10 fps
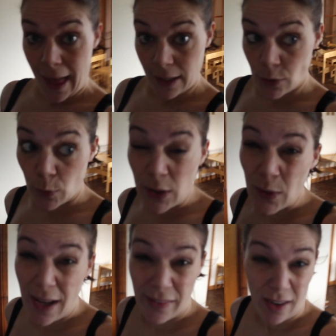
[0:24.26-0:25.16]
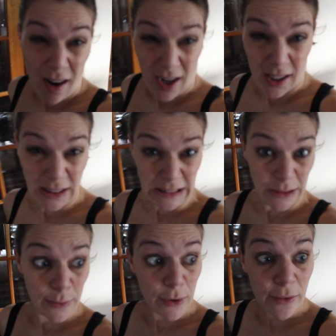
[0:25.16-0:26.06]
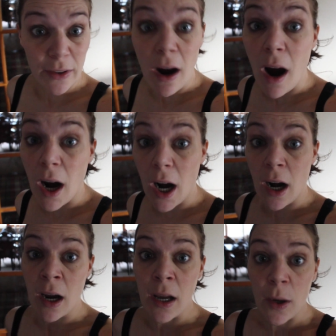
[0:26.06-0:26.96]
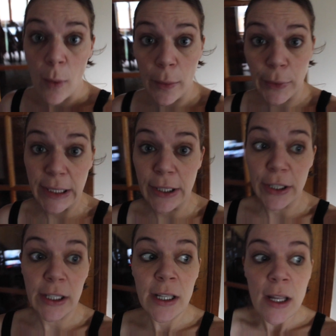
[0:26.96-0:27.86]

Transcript: And we don't have a car. We don't have a car while we're here.